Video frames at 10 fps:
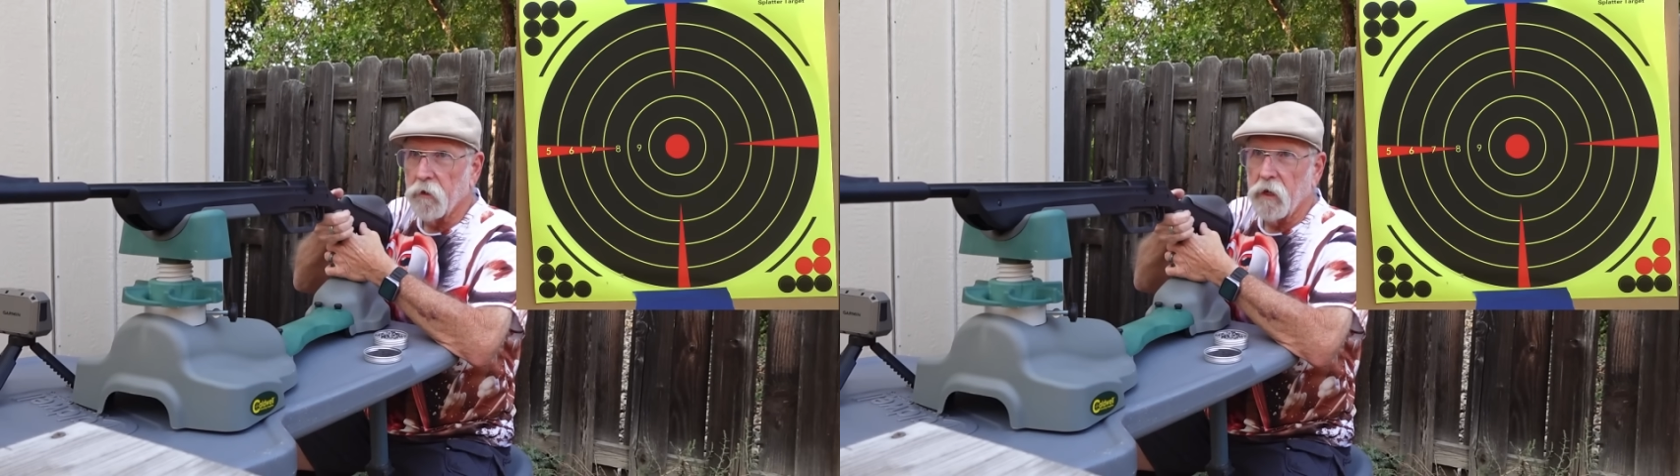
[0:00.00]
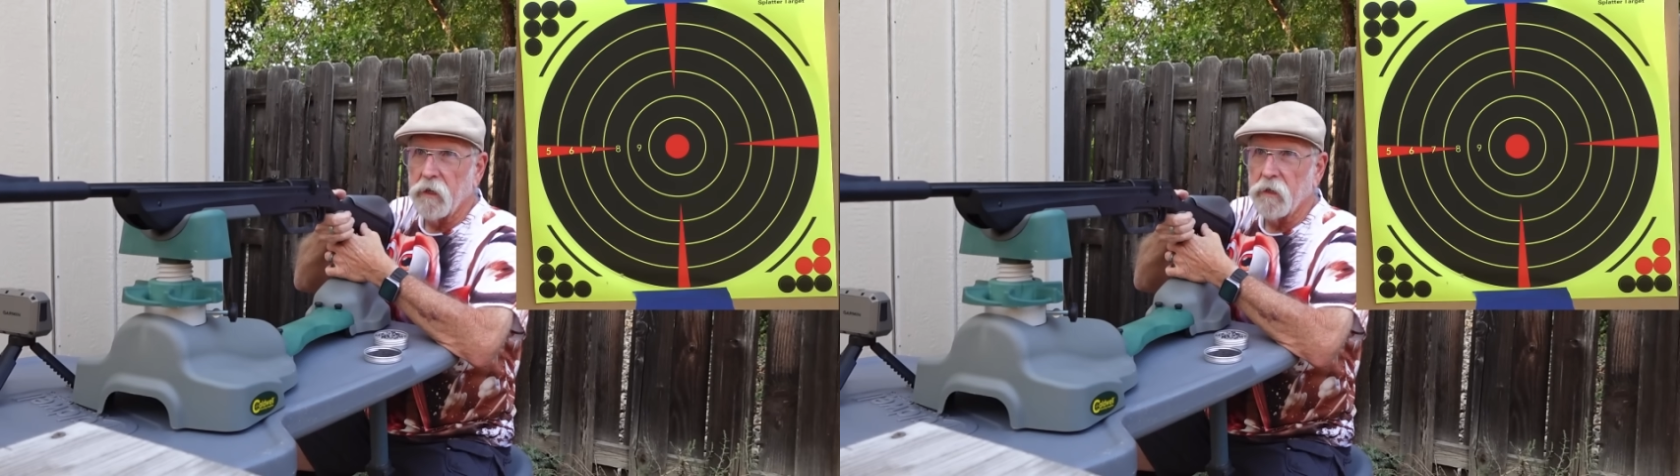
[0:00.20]

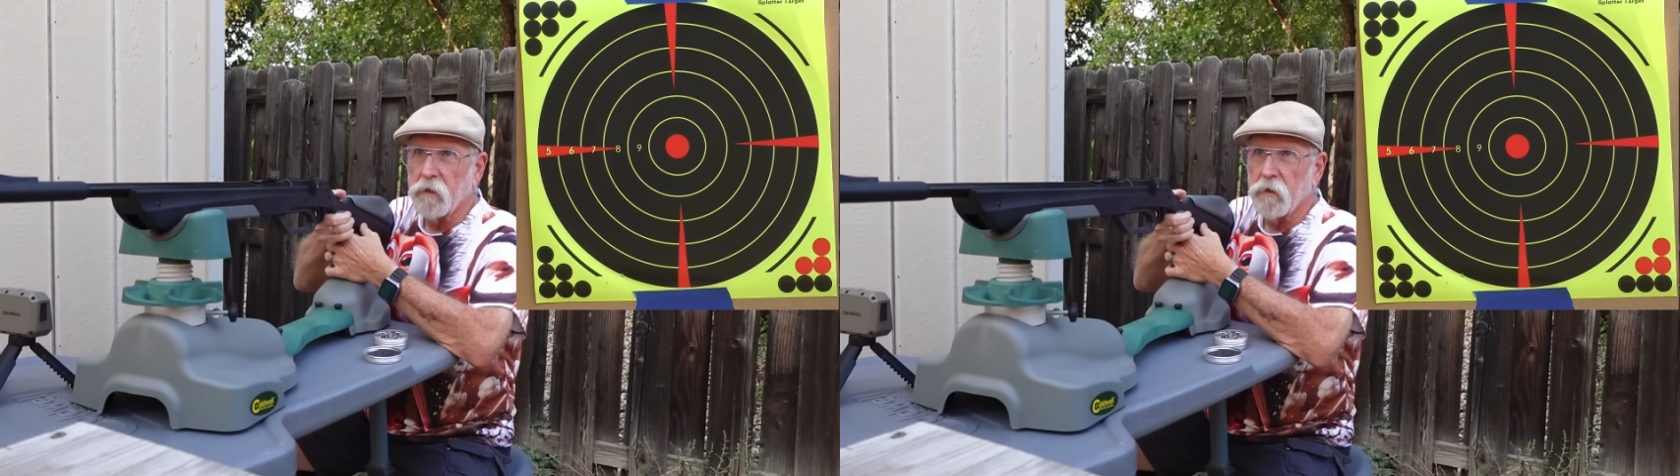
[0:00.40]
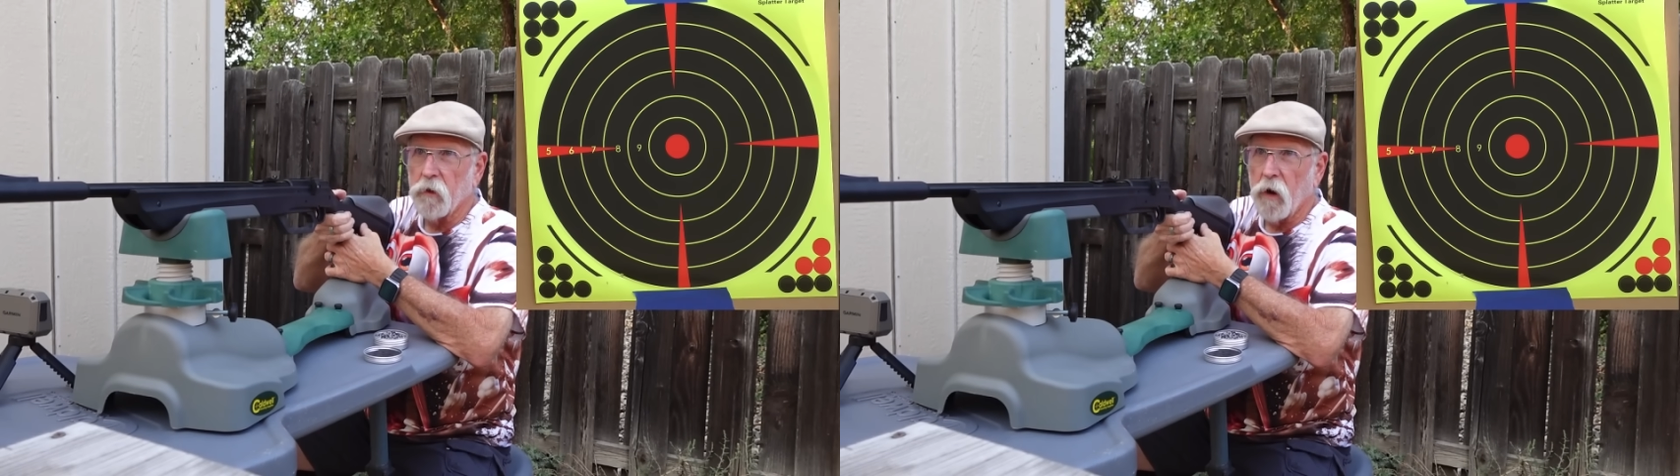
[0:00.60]
I hit
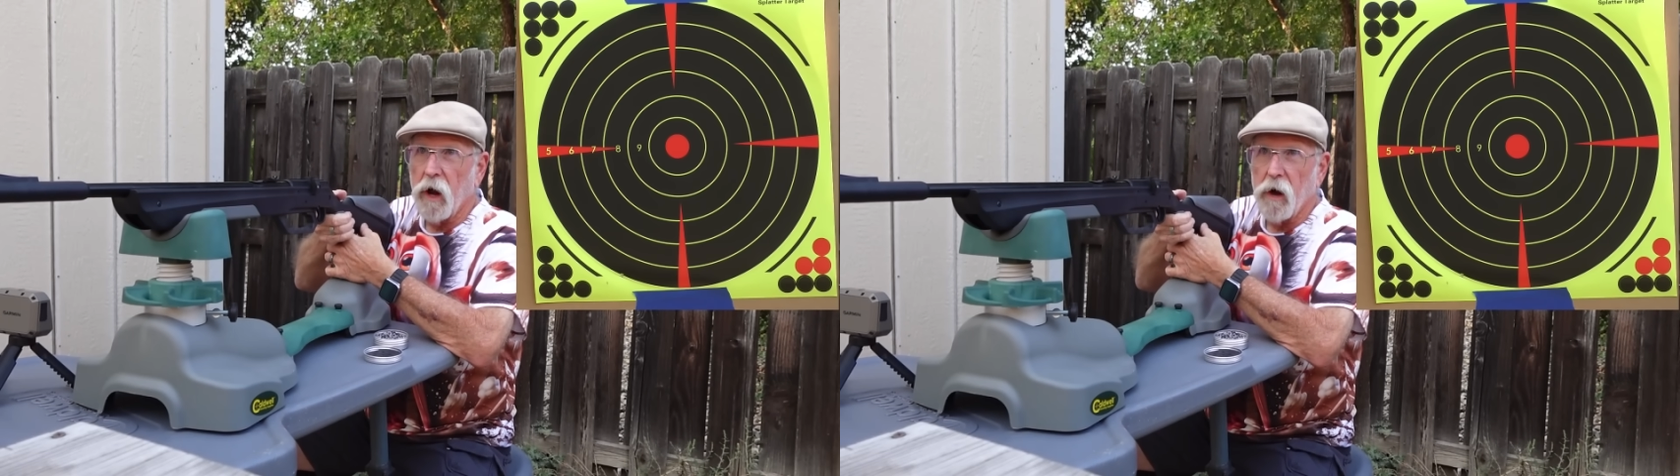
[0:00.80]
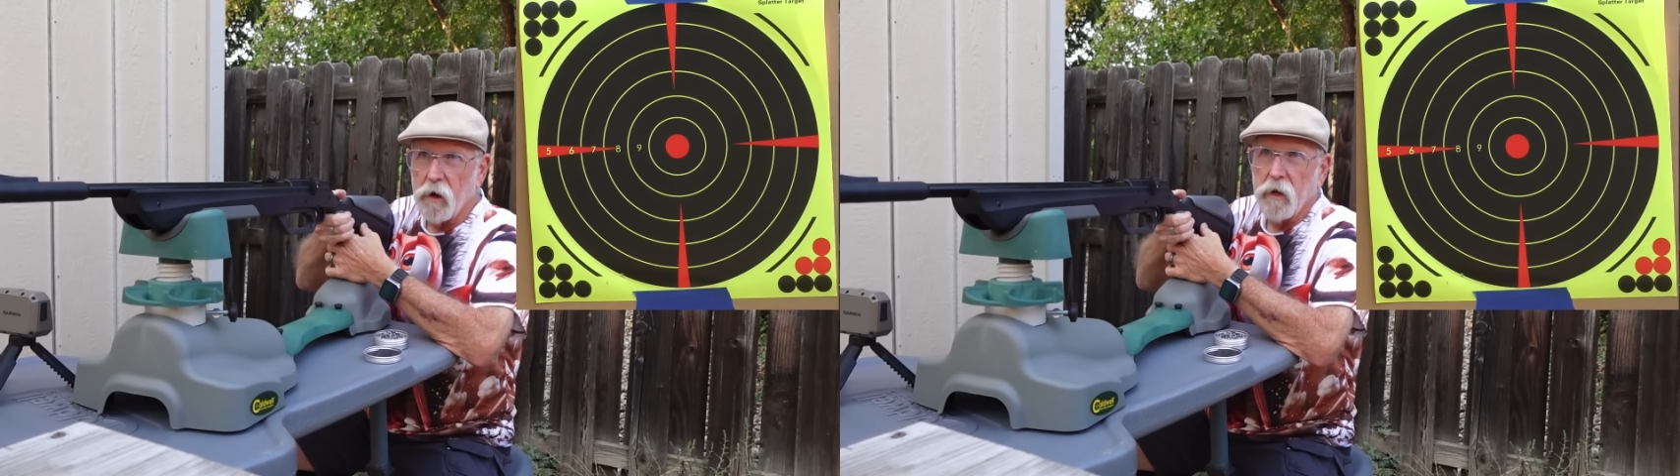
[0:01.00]
the target.
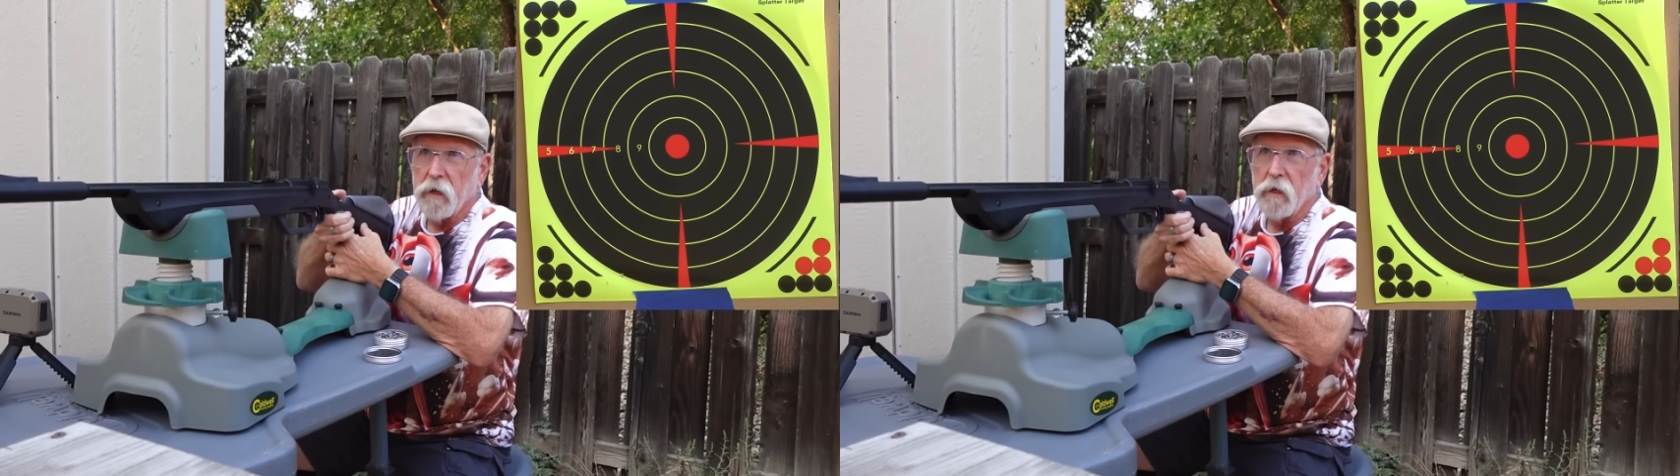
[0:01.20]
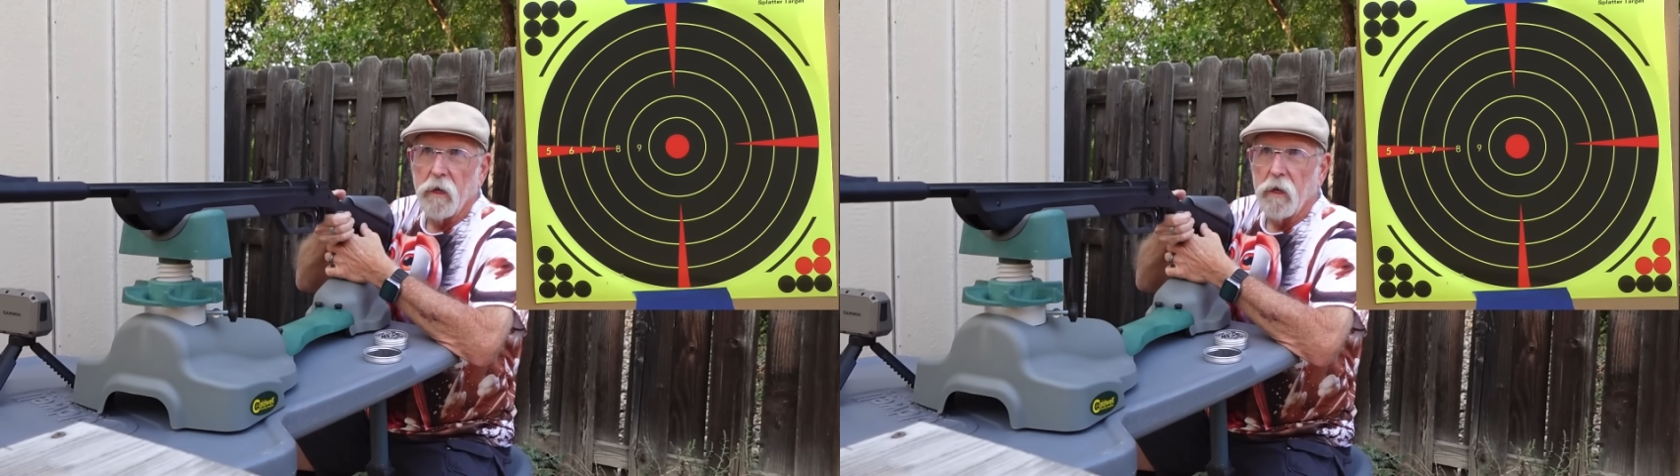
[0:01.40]
I heard it